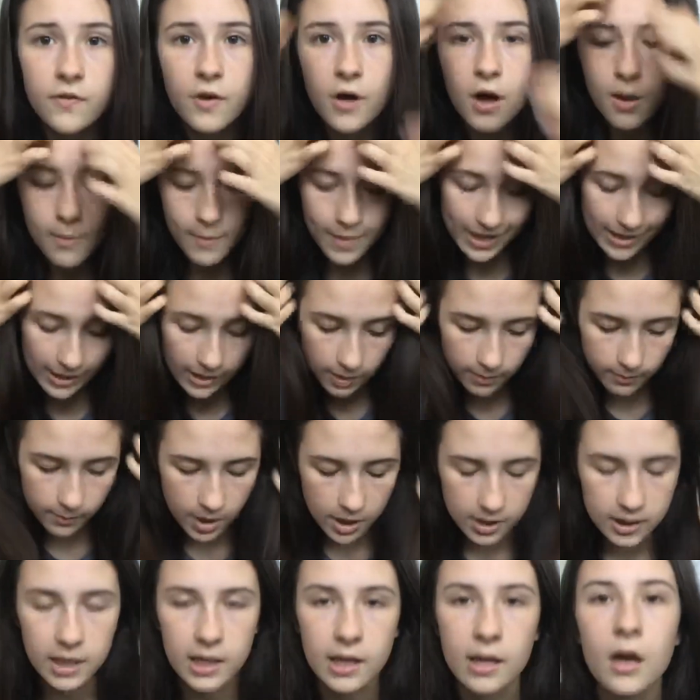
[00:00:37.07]
of her making
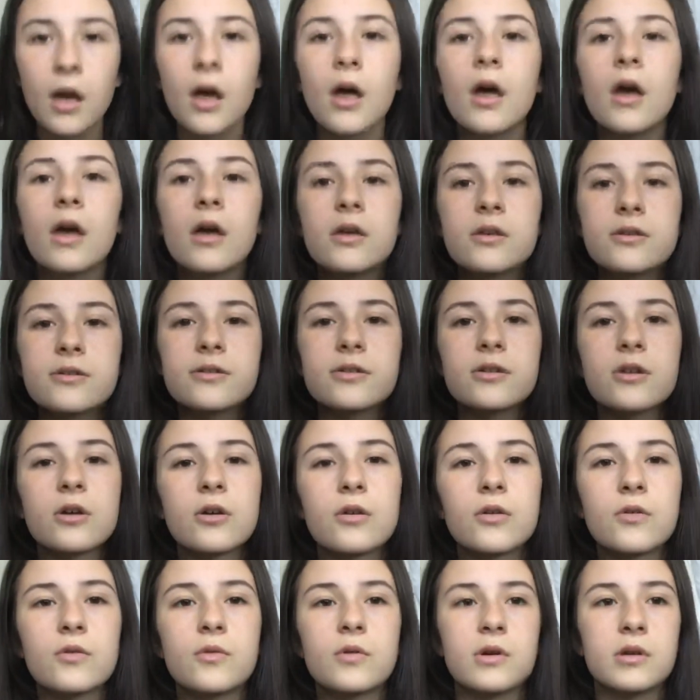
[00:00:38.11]
money.
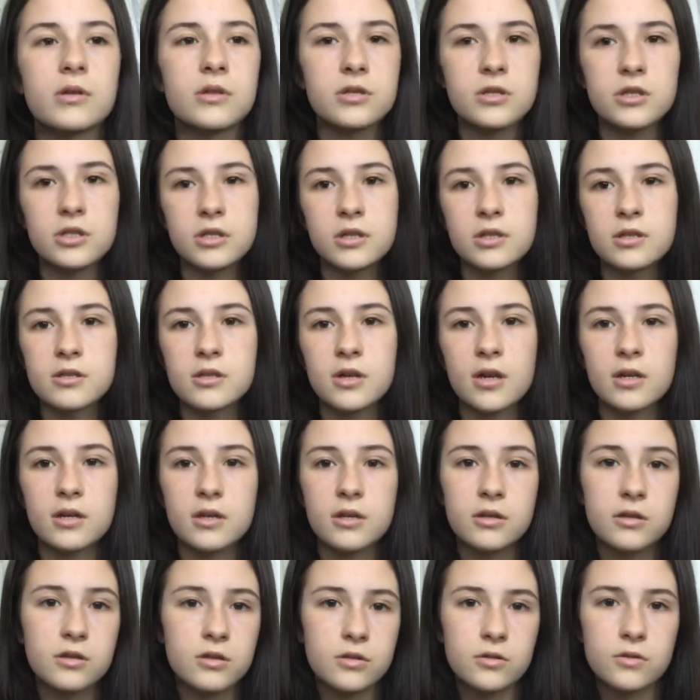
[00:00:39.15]
So she
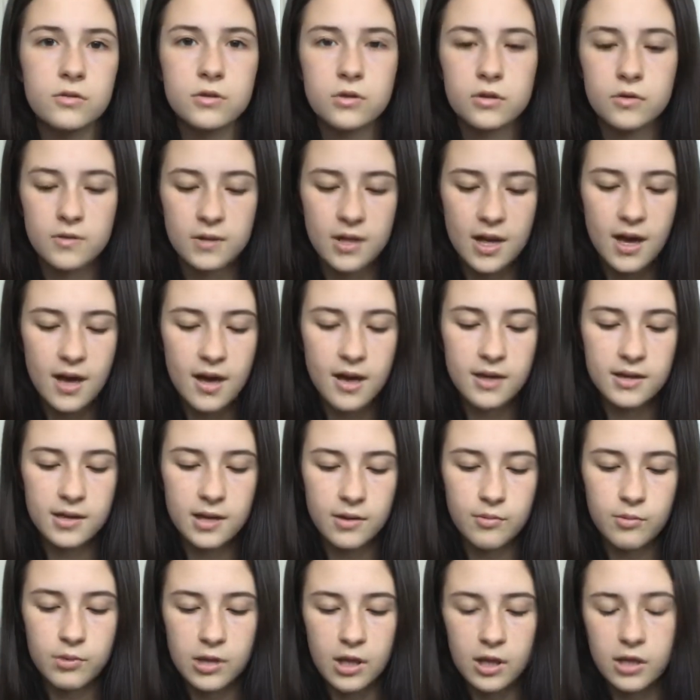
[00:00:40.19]
decided to do that, and
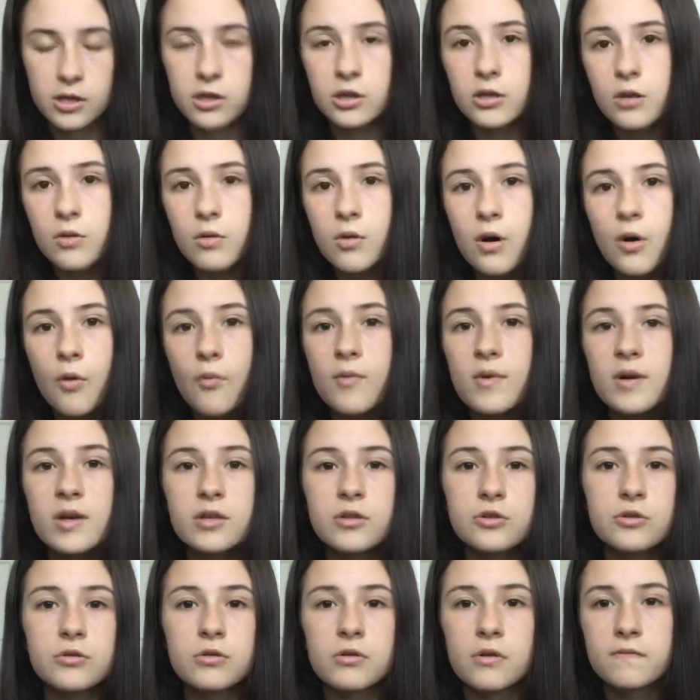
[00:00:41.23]
they were like, you know what, we're
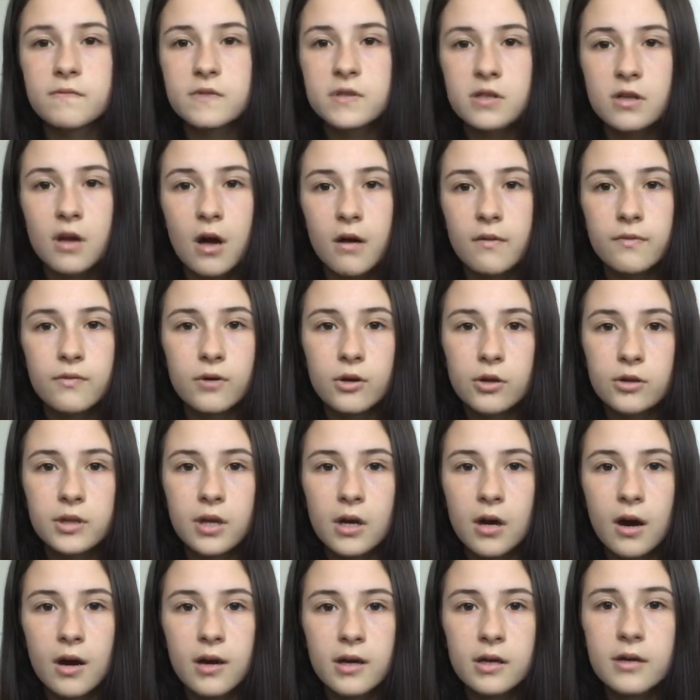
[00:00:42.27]
short of staff, we're
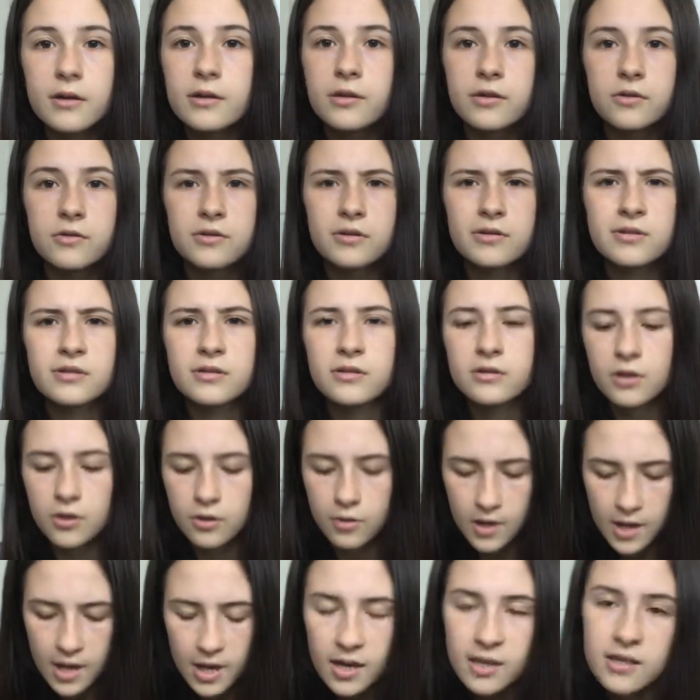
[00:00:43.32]
gonna hire you. Just, you
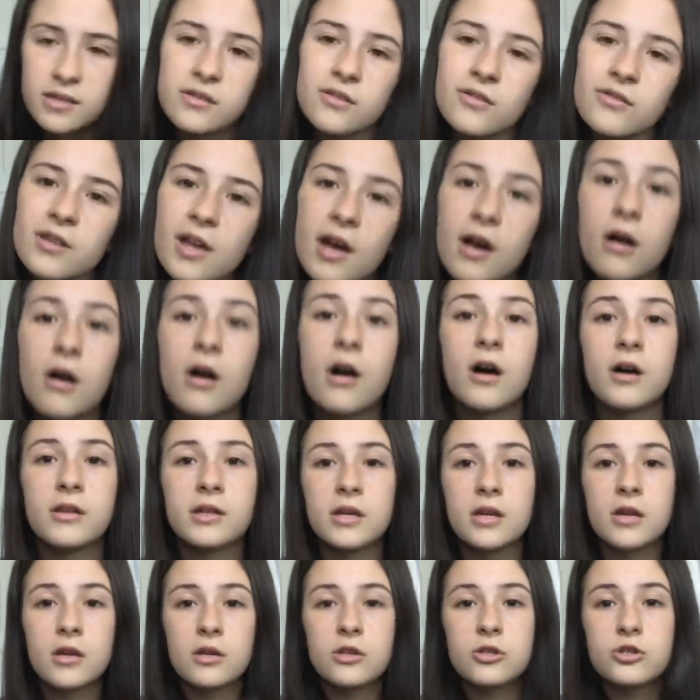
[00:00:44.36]
know, it's not that
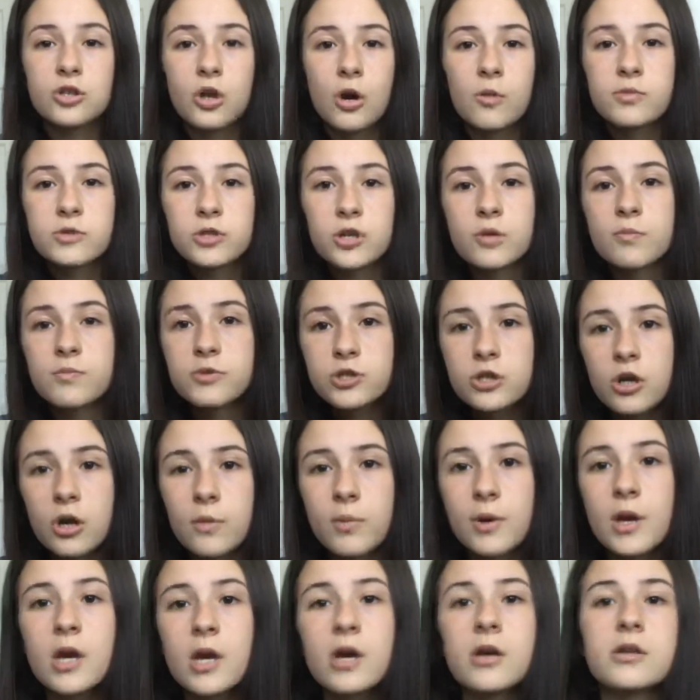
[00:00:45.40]
hard. Chop, chop,
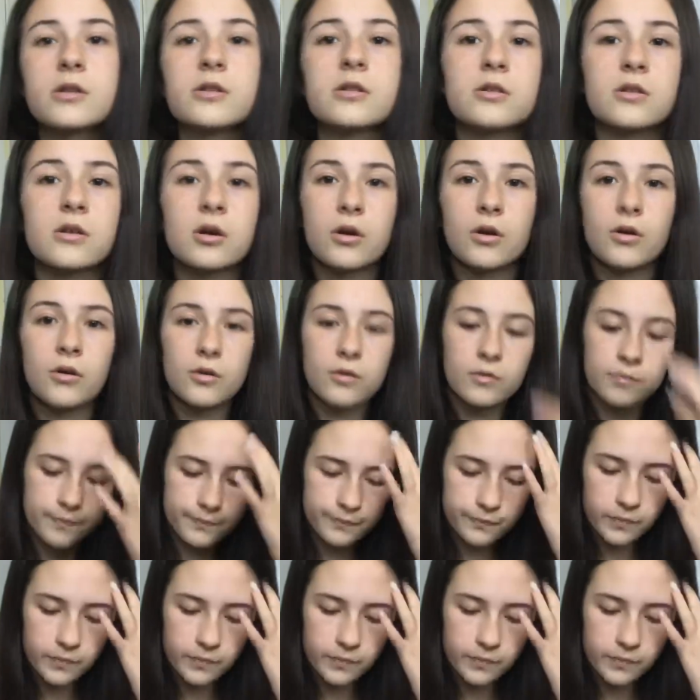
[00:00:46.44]
chop. So